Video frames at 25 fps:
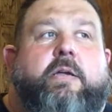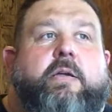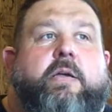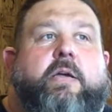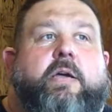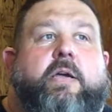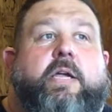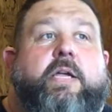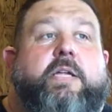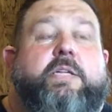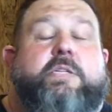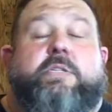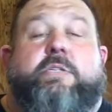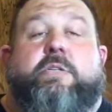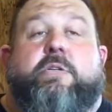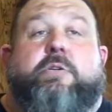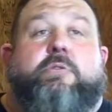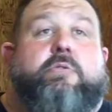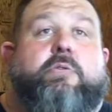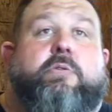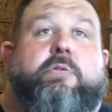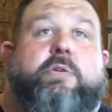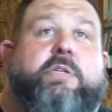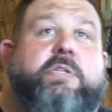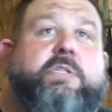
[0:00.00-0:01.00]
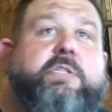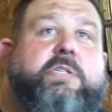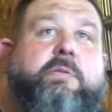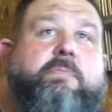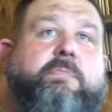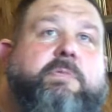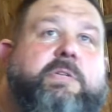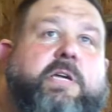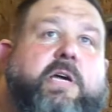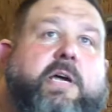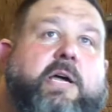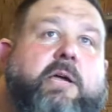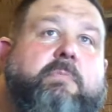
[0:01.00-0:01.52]
against Sedrunas
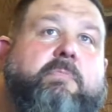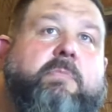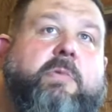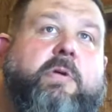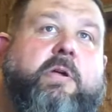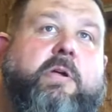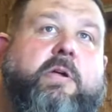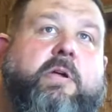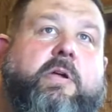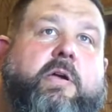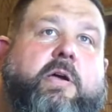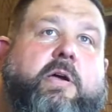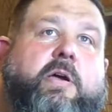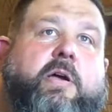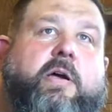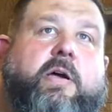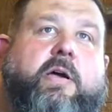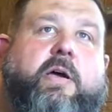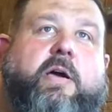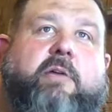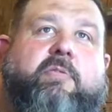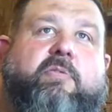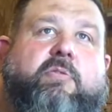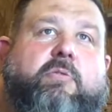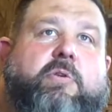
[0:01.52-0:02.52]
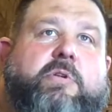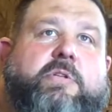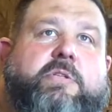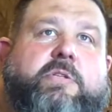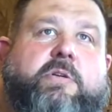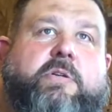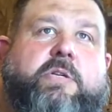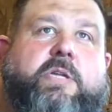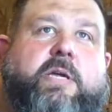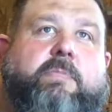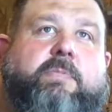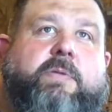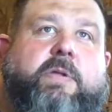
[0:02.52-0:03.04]
sometime. I've always
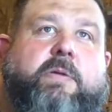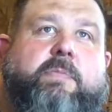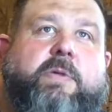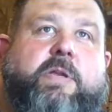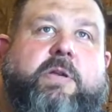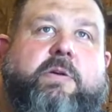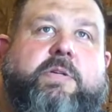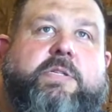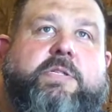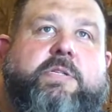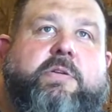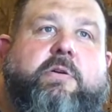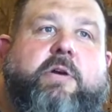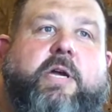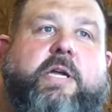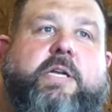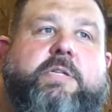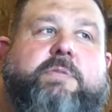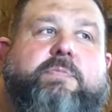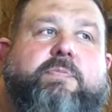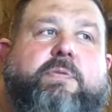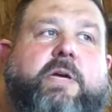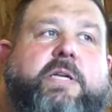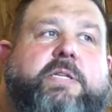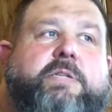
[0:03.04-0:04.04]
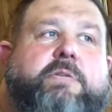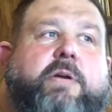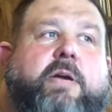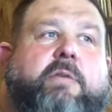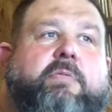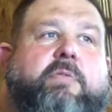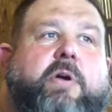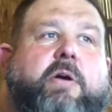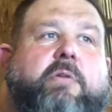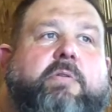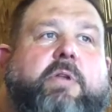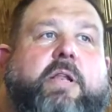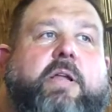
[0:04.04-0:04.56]
looked up to him, you know, he's the greatest presser
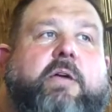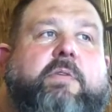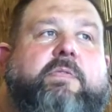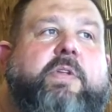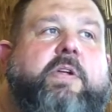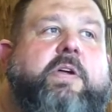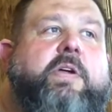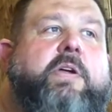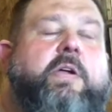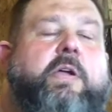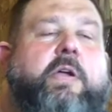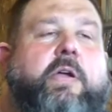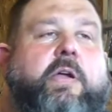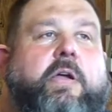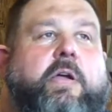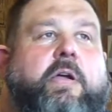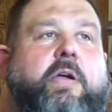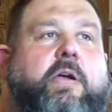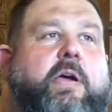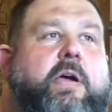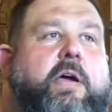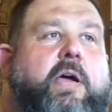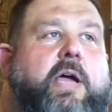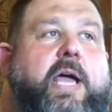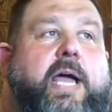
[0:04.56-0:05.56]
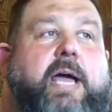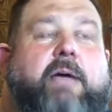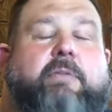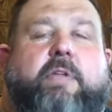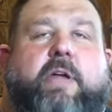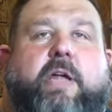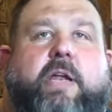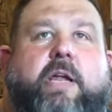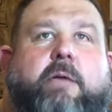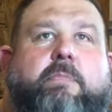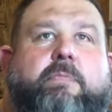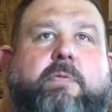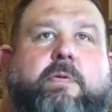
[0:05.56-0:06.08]
ever. I would love to have
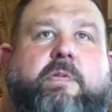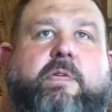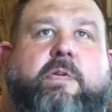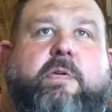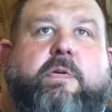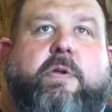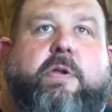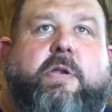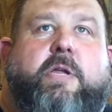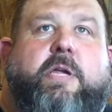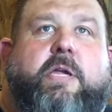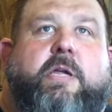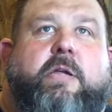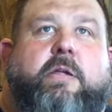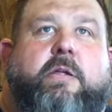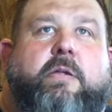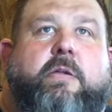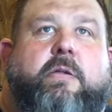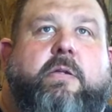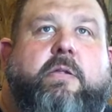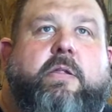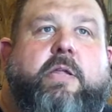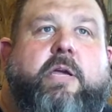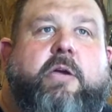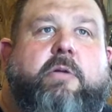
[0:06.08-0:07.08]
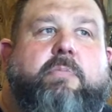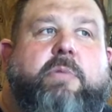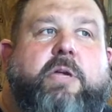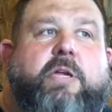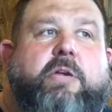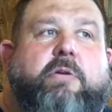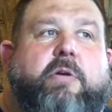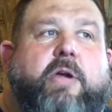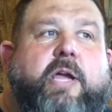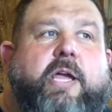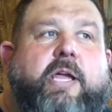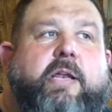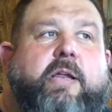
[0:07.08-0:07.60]
that opportunity. That'd be
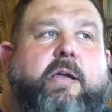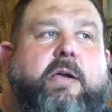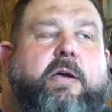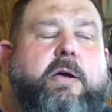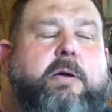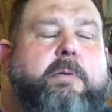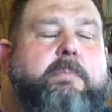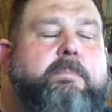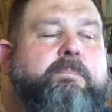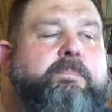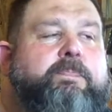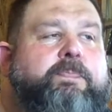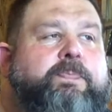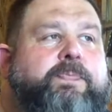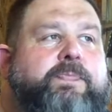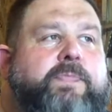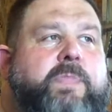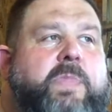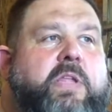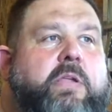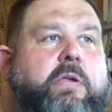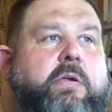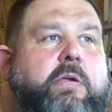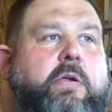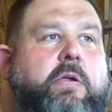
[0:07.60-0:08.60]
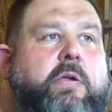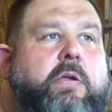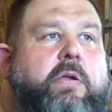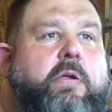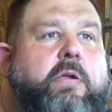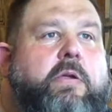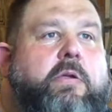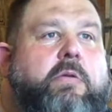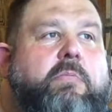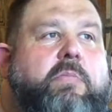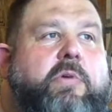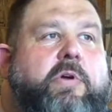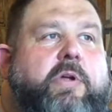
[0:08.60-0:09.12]
great.
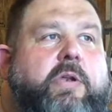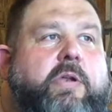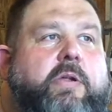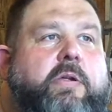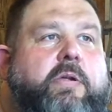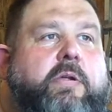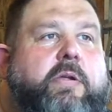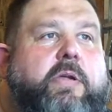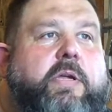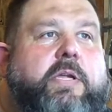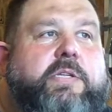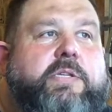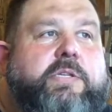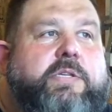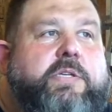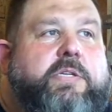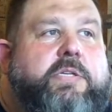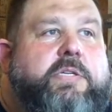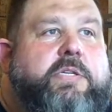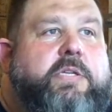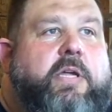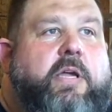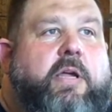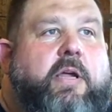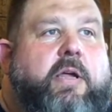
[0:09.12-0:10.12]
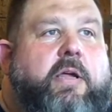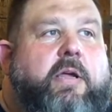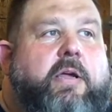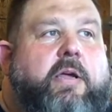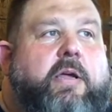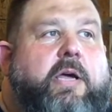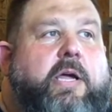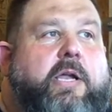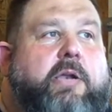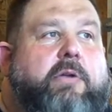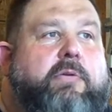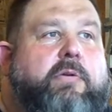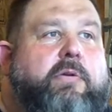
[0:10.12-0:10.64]
But it's just,
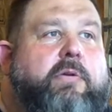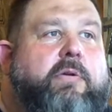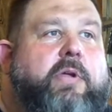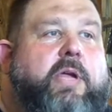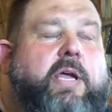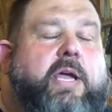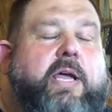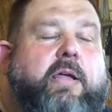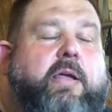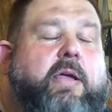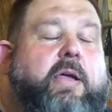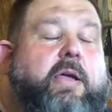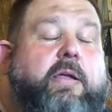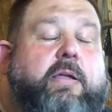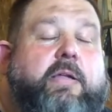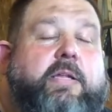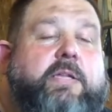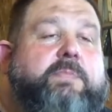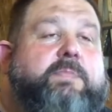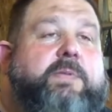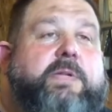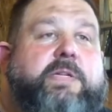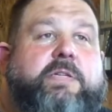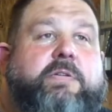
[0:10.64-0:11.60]
I don't know, it's been